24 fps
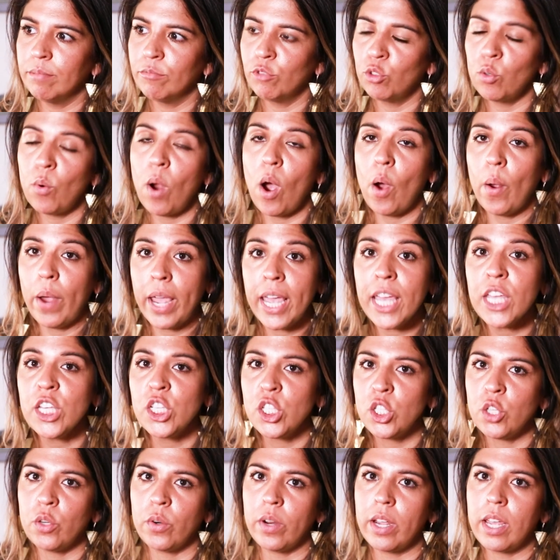throughout
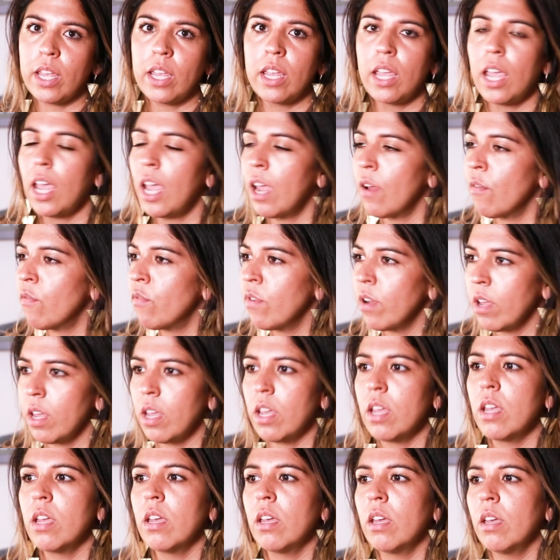history,
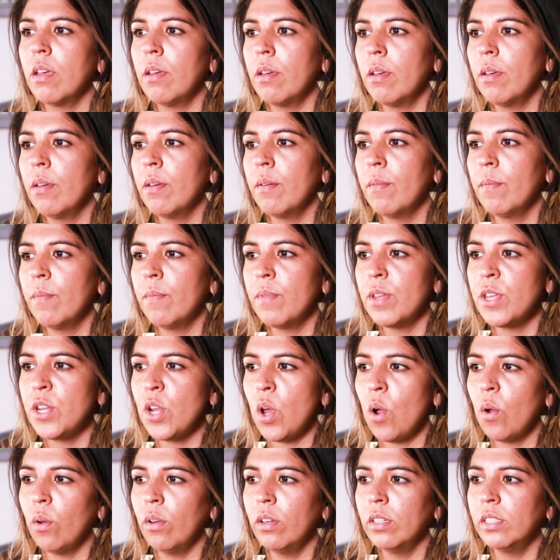
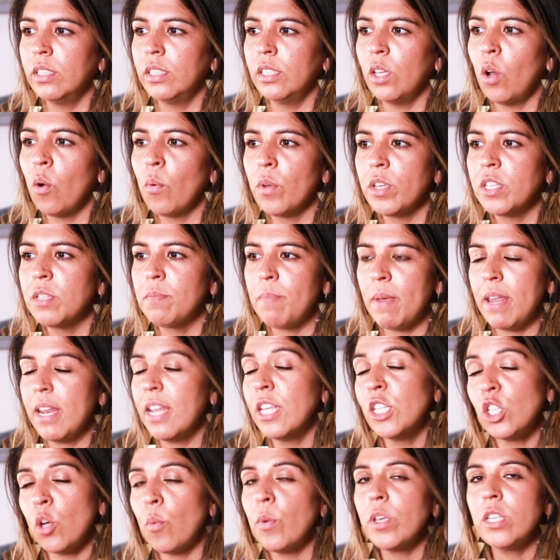it's always
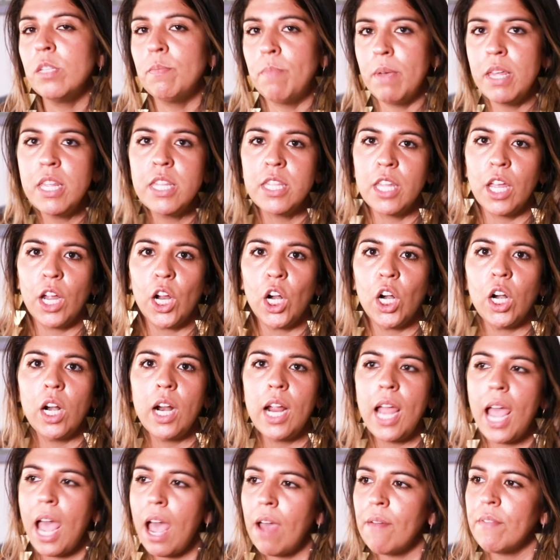been there.
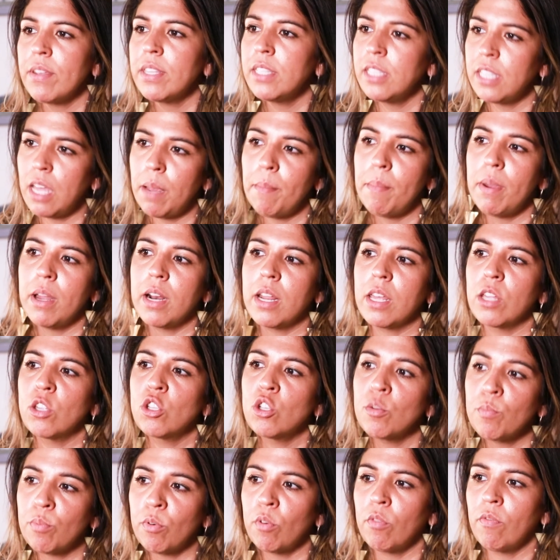Having somebody
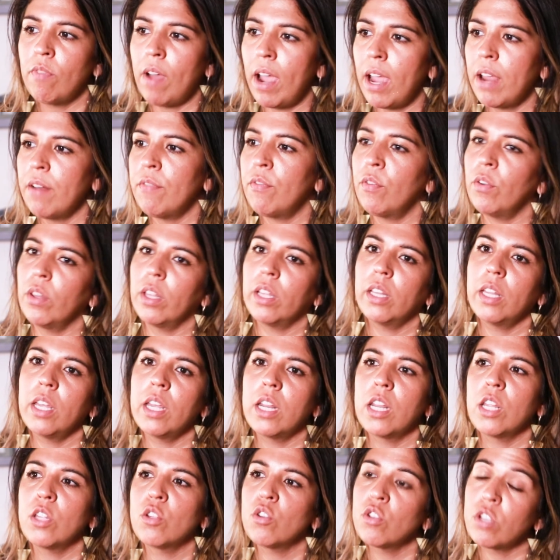to provide for the
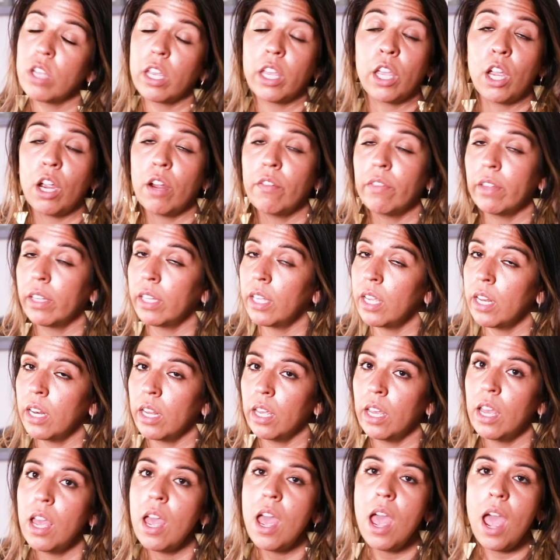cleaning, to take care of the
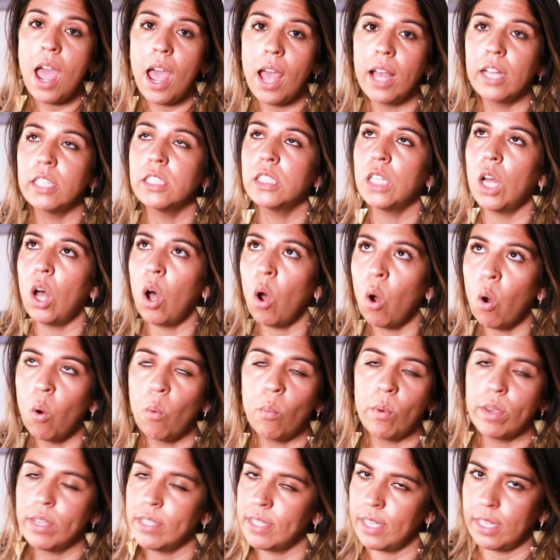cleaning, has
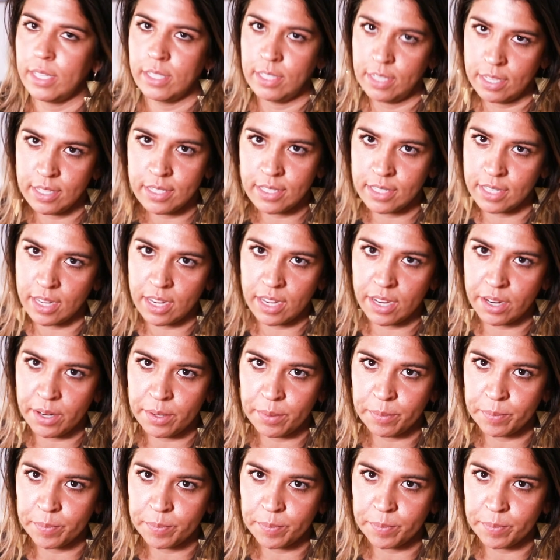always existed.